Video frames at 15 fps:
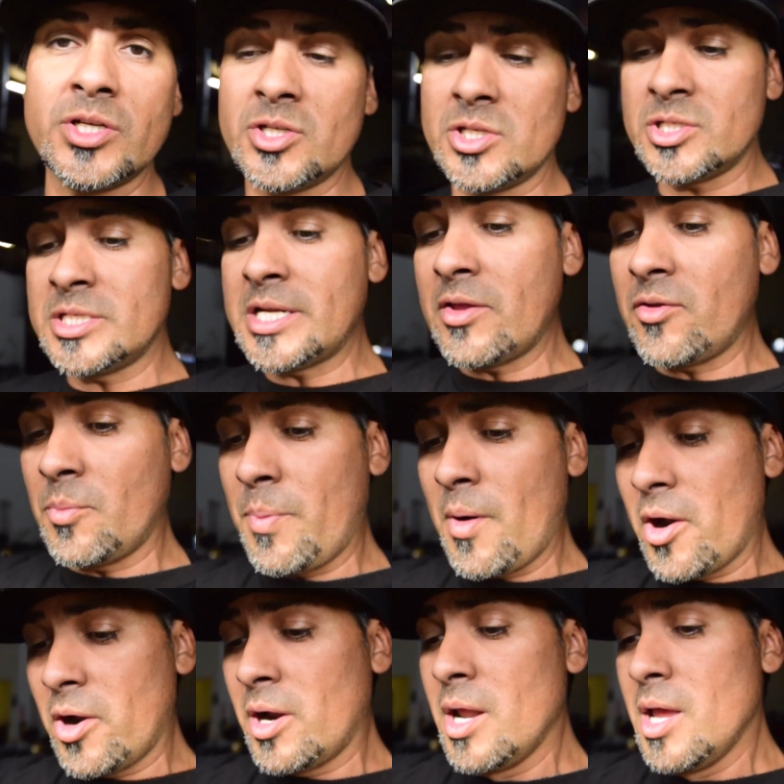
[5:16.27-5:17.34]
This is another
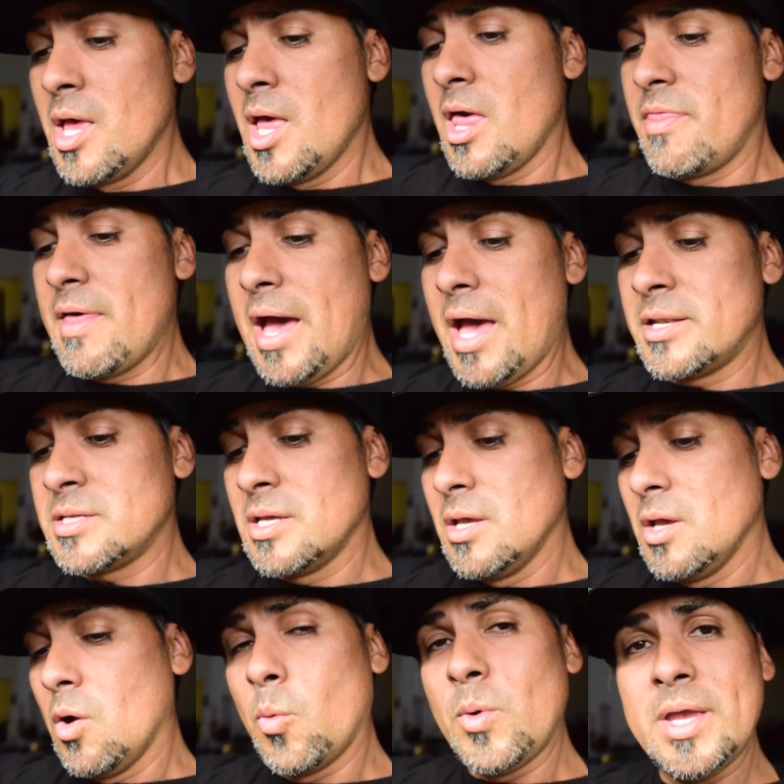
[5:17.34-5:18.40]
part that
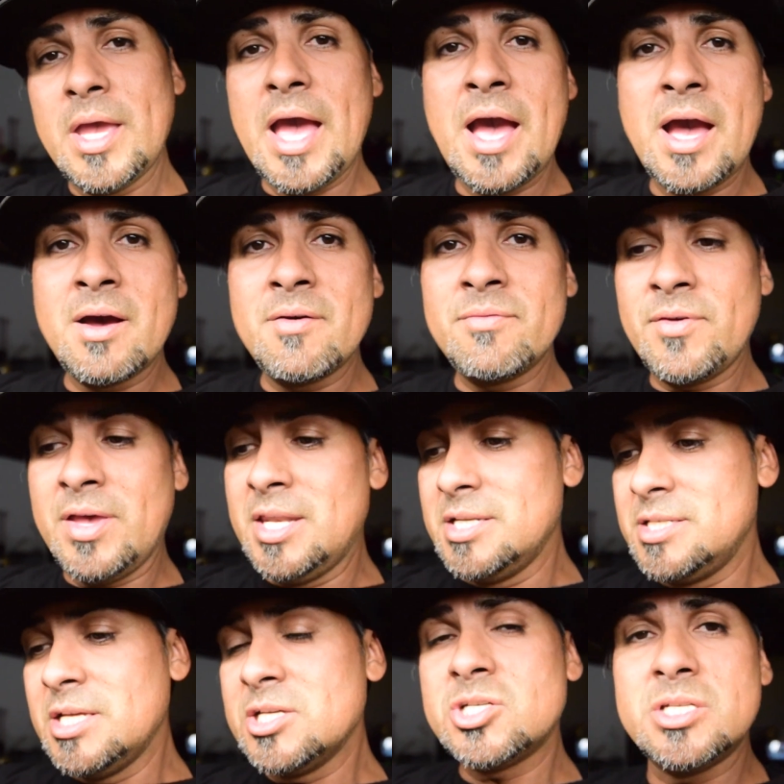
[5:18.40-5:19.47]
we have in
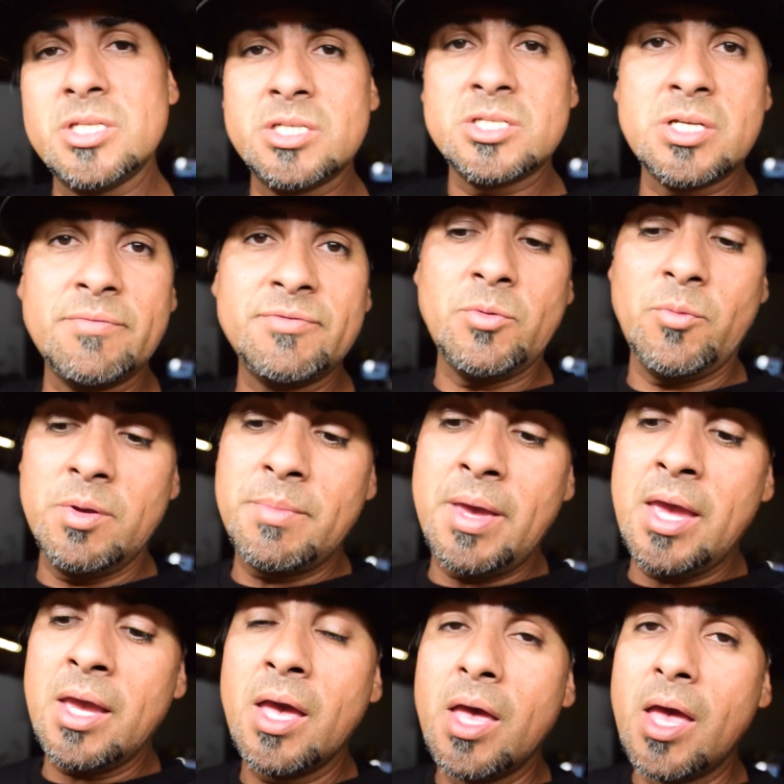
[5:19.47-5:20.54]
addition to the stuff that we
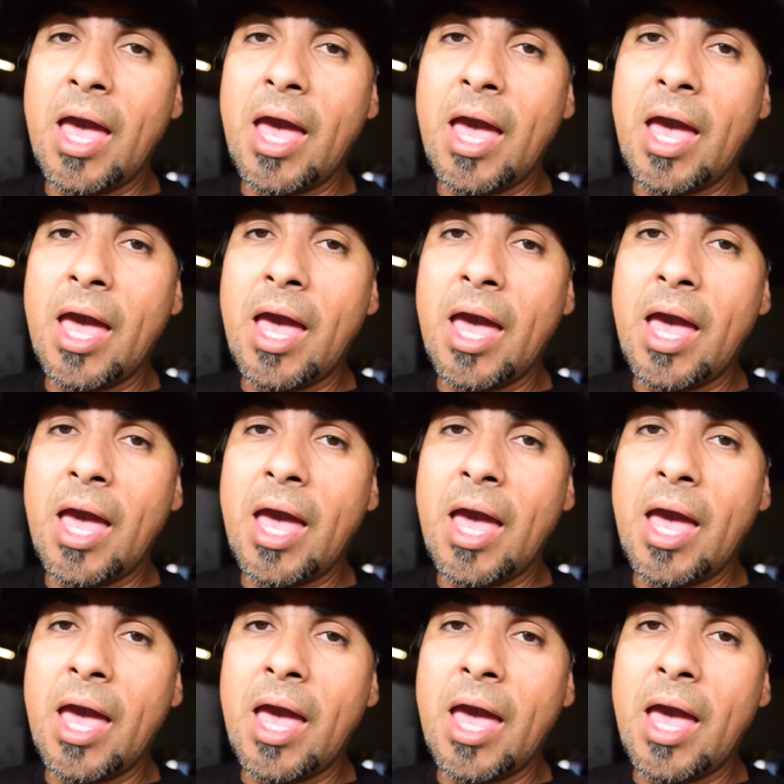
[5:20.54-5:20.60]
make.